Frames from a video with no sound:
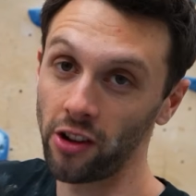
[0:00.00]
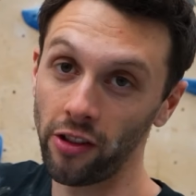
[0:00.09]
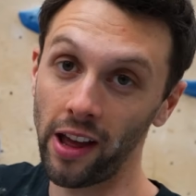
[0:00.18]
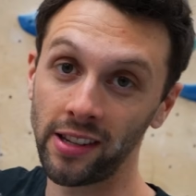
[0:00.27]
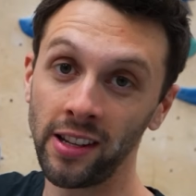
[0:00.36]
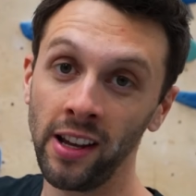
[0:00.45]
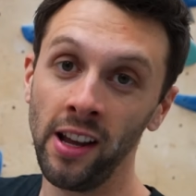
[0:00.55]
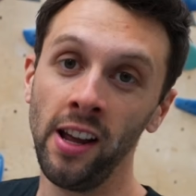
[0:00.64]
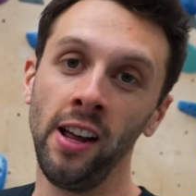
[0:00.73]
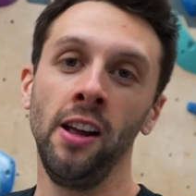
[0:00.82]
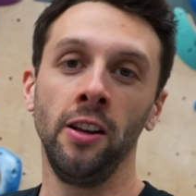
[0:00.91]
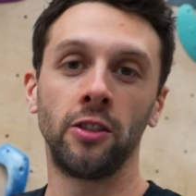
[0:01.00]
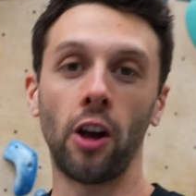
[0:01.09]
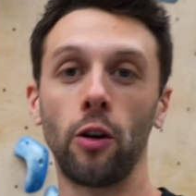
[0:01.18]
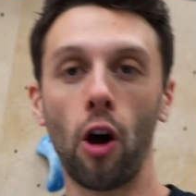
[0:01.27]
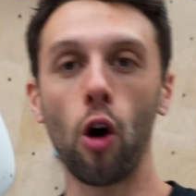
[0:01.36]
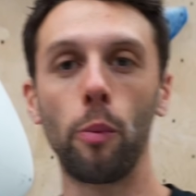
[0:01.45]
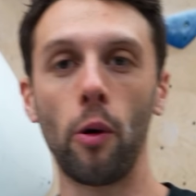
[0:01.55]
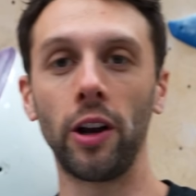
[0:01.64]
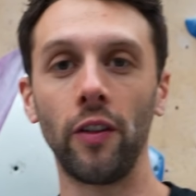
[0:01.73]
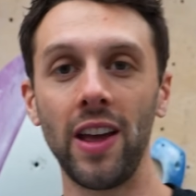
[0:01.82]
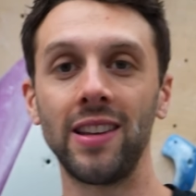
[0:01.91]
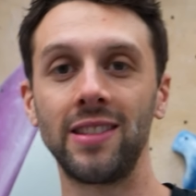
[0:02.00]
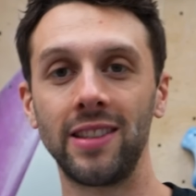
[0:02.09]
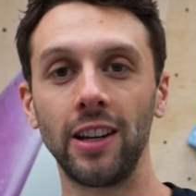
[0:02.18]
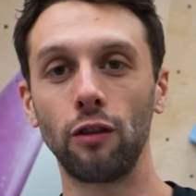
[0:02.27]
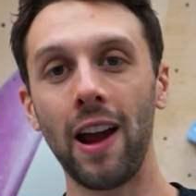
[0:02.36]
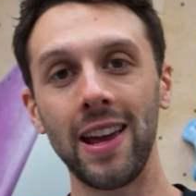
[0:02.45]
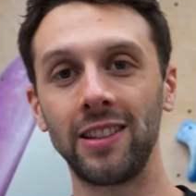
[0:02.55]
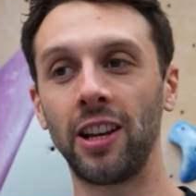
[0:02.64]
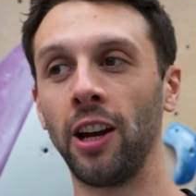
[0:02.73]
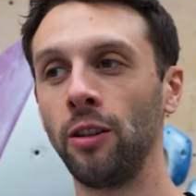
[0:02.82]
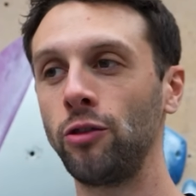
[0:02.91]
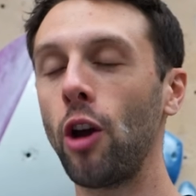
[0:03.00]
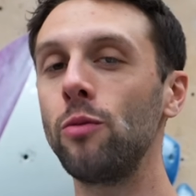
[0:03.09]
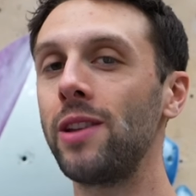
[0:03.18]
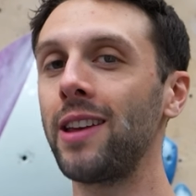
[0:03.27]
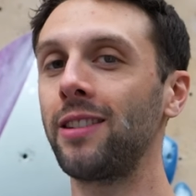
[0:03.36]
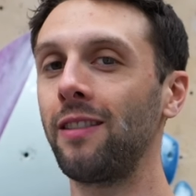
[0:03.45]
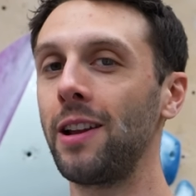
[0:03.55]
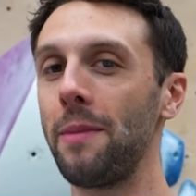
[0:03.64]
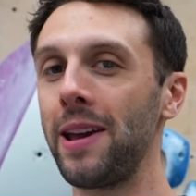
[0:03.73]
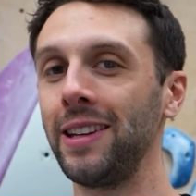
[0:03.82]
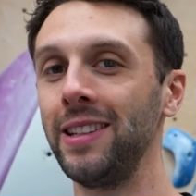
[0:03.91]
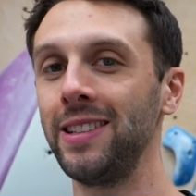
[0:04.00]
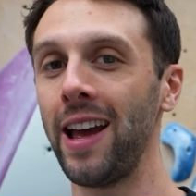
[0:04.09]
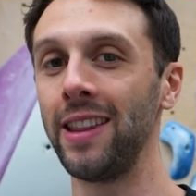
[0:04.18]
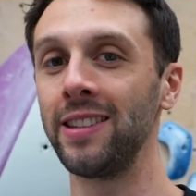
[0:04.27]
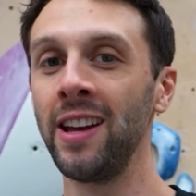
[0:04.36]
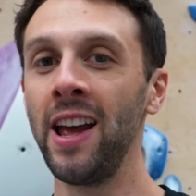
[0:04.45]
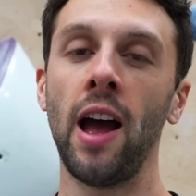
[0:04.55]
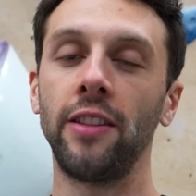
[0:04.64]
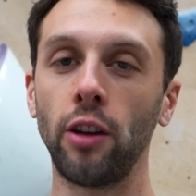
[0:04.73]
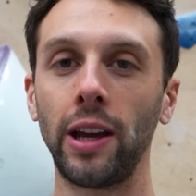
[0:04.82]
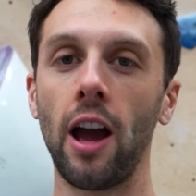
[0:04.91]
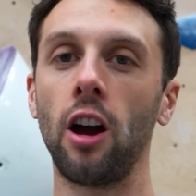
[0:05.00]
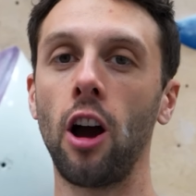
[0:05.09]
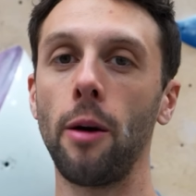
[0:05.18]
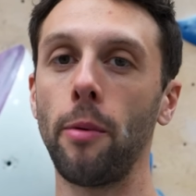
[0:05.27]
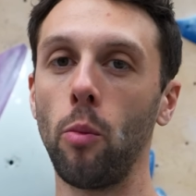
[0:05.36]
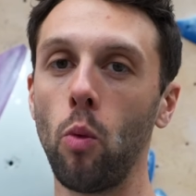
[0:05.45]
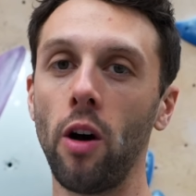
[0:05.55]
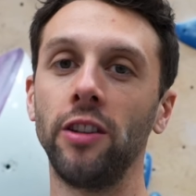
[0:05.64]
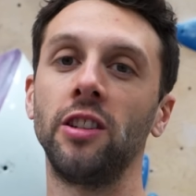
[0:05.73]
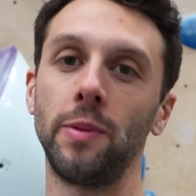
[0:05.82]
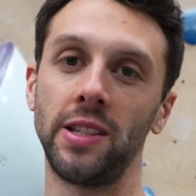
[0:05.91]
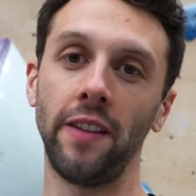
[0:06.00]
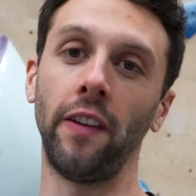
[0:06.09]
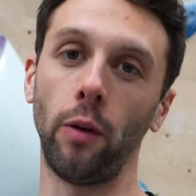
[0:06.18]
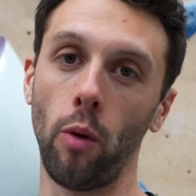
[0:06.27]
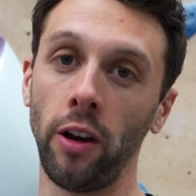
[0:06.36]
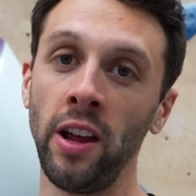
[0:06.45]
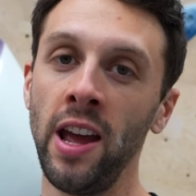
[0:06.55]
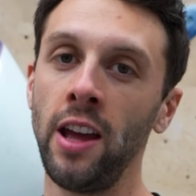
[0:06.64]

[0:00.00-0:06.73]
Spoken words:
on this. So the whole point of this is that grades don't necessarily make any sense, and don't get hung up on one specific one.